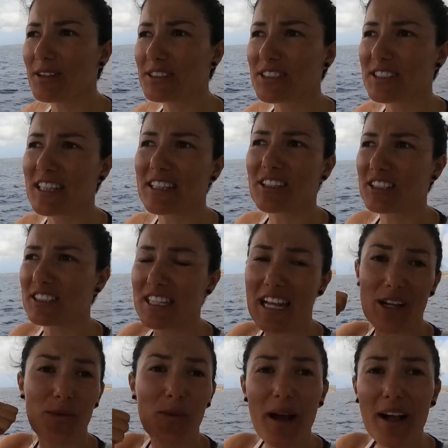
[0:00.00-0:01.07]
going to see there's
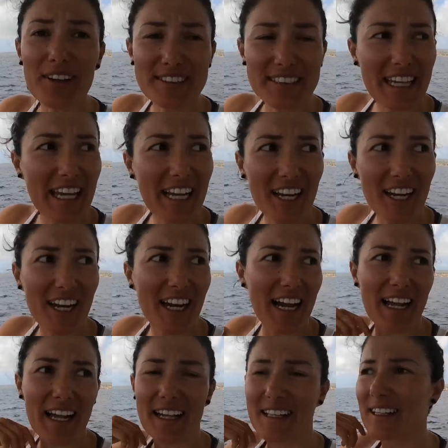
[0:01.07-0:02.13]
like whales here
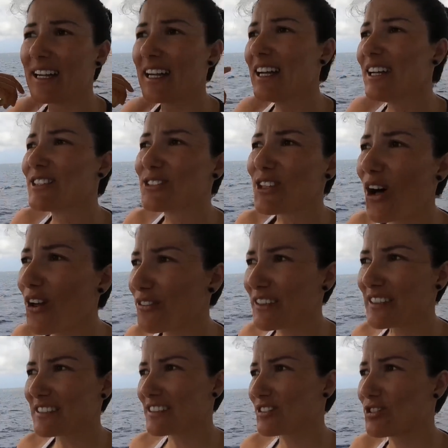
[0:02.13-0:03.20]
and
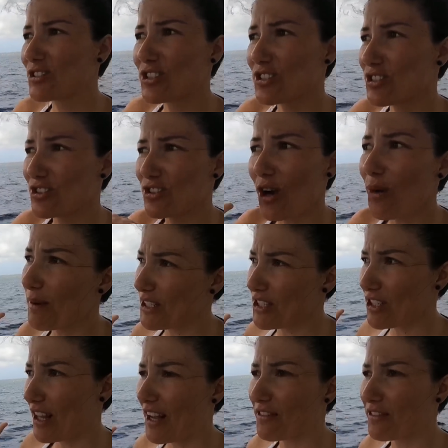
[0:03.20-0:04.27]
dolphins. It's just so
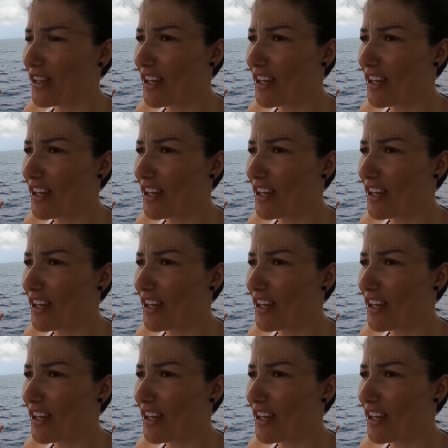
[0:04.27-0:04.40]
much life